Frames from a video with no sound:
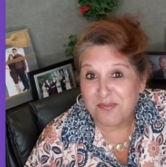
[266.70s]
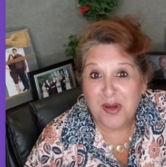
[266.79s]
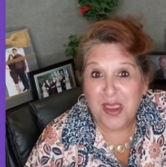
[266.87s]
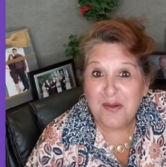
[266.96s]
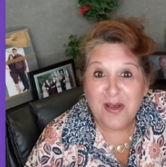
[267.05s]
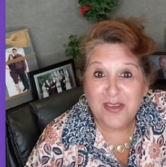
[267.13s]

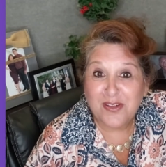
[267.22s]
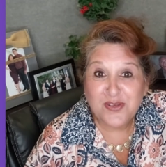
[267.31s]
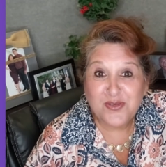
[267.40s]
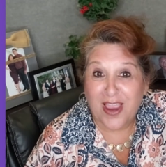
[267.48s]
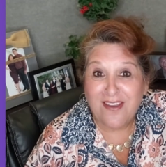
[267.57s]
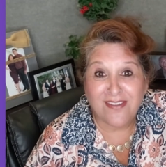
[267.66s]
pray while you're
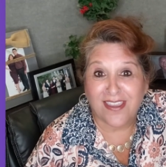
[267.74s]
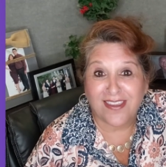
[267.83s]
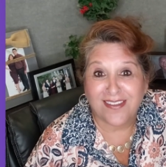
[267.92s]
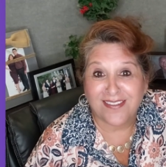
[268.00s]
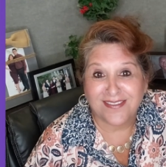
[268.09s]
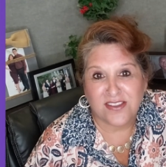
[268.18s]

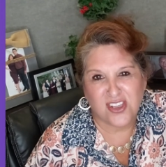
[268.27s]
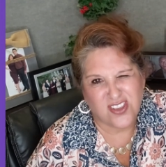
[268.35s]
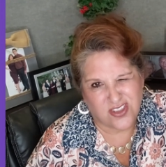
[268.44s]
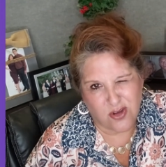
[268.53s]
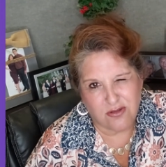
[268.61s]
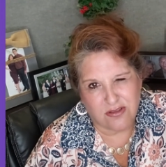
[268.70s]
driving.
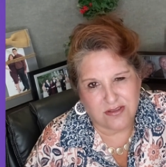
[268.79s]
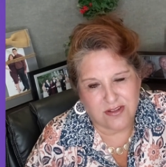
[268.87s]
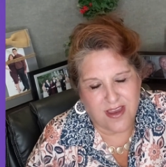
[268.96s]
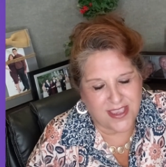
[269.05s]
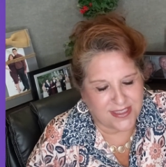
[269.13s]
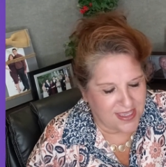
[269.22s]
Just don't close
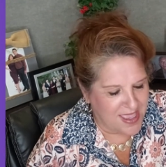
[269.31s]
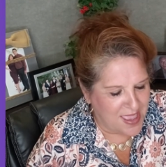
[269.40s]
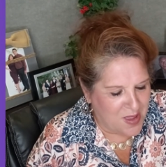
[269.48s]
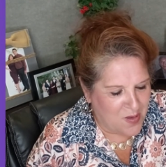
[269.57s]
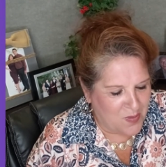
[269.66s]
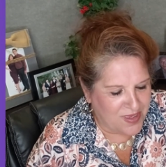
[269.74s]
your eyes.
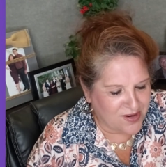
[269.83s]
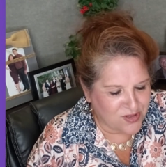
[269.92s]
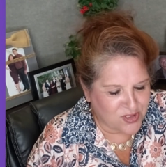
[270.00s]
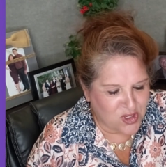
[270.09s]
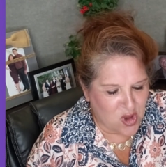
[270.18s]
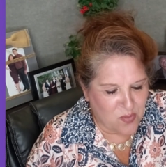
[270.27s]

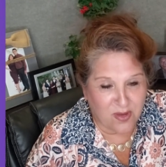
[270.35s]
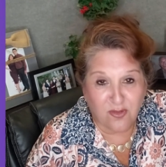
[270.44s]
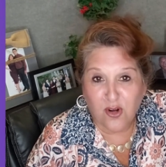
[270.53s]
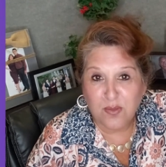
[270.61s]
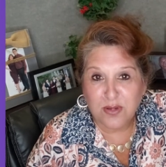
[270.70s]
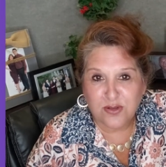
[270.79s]
Years ago,
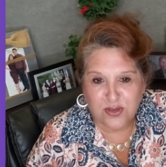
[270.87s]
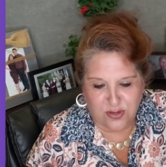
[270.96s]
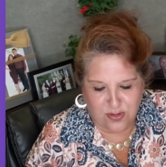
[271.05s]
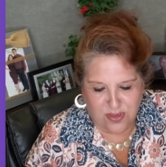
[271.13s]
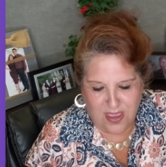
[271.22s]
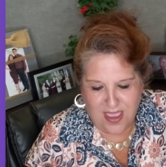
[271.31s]
before
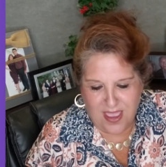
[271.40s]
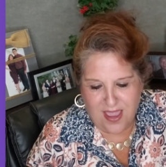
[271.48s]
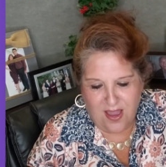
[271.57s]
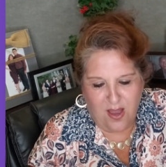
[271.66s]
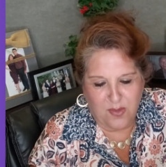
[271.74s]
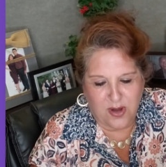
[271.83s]
Bluetooth, I,
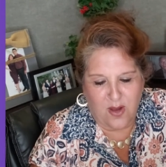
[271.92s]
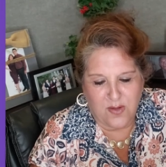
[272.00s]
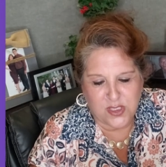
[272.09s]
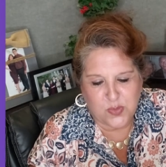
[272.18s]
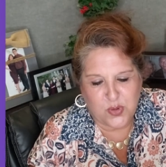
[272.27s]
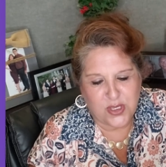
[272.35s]
I would
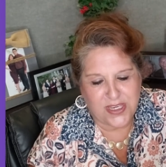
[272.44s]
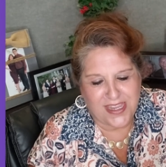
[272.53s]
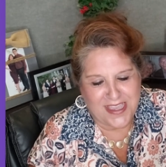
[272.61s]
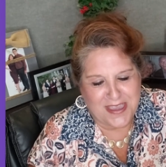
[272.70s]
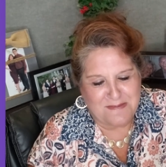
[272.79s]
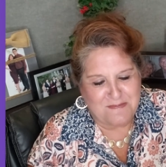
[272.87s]
always put
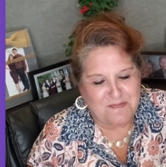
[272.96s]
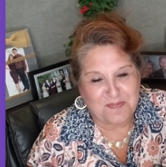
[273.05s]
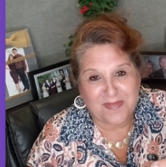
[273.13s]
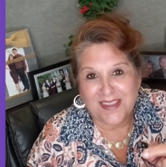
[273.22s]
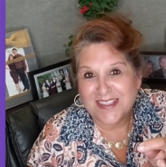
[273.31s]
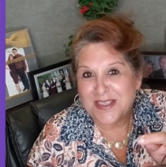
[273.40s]
um,
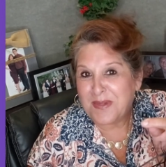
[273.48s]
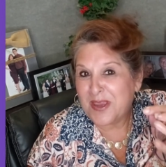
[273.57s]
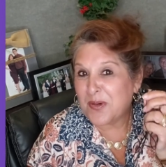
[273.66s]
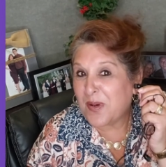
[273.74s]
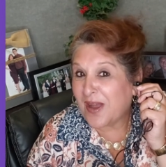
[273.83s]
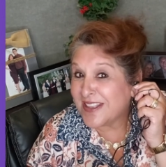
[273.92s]
some
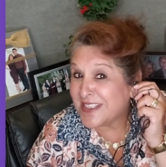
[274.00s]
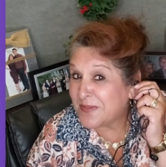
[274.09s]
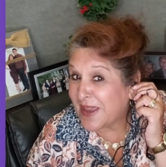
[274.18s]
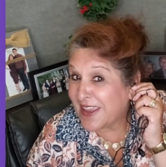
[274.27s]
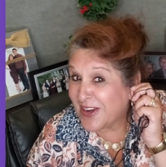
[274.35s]
ear pods in my